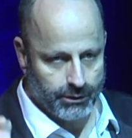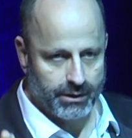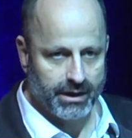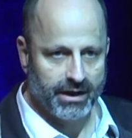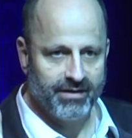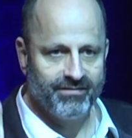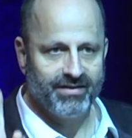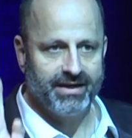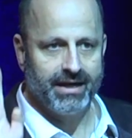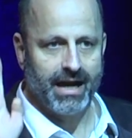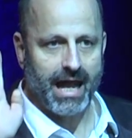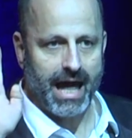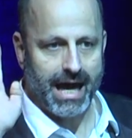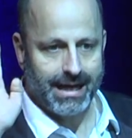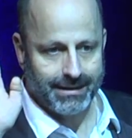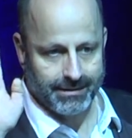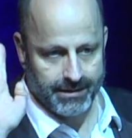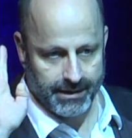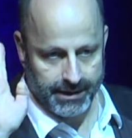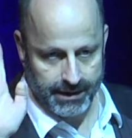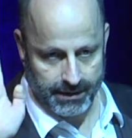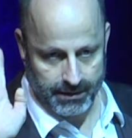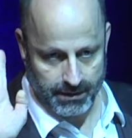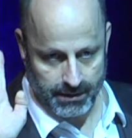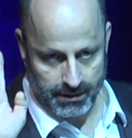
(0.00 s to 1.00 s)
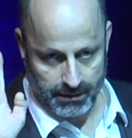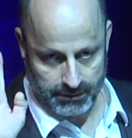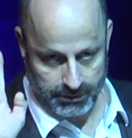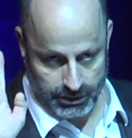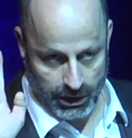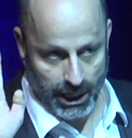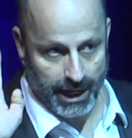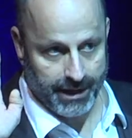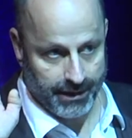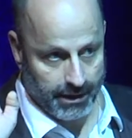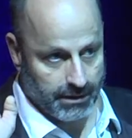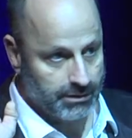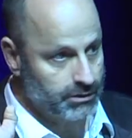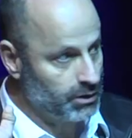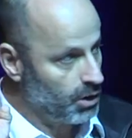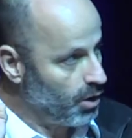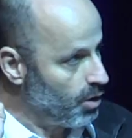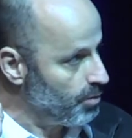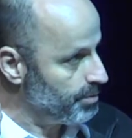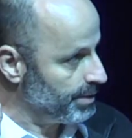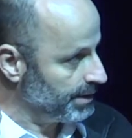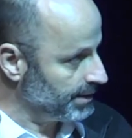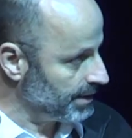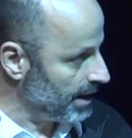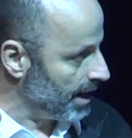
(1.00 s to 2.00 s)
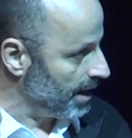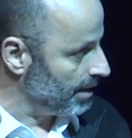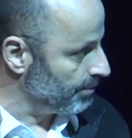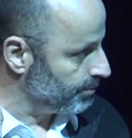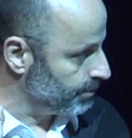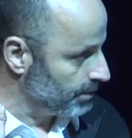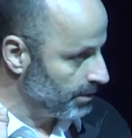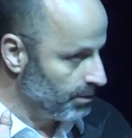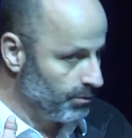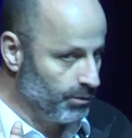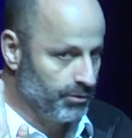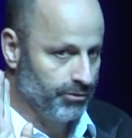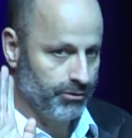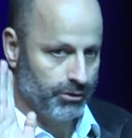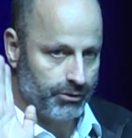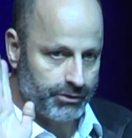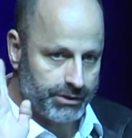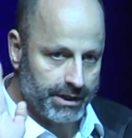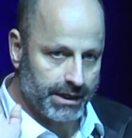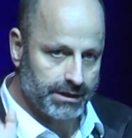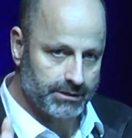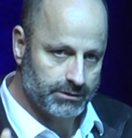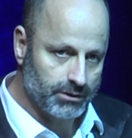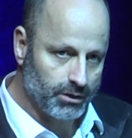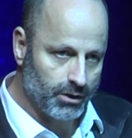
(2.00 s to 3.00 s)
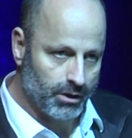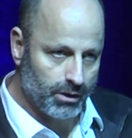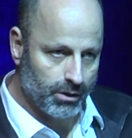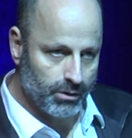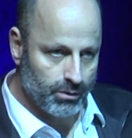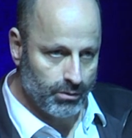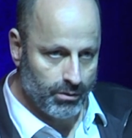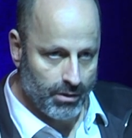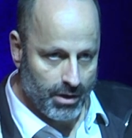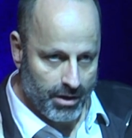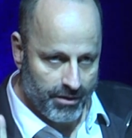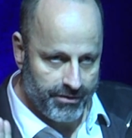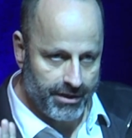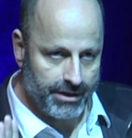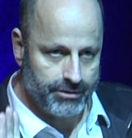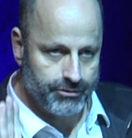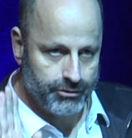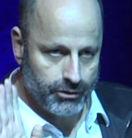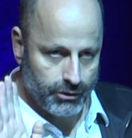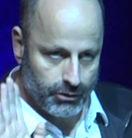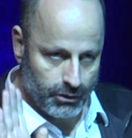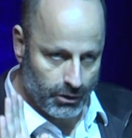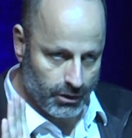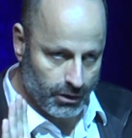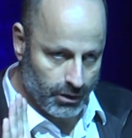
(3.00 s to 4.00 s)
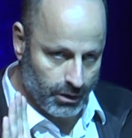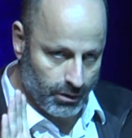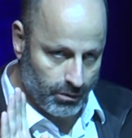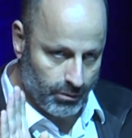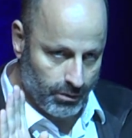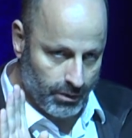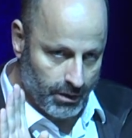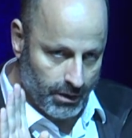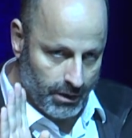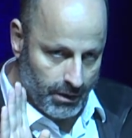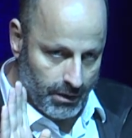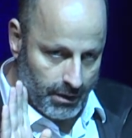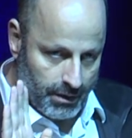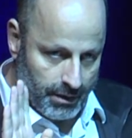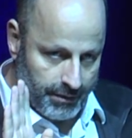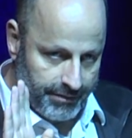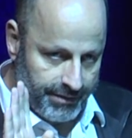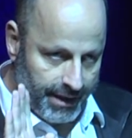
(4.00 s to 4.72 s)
and you can have a Lightning channels opened up with UTXO that you know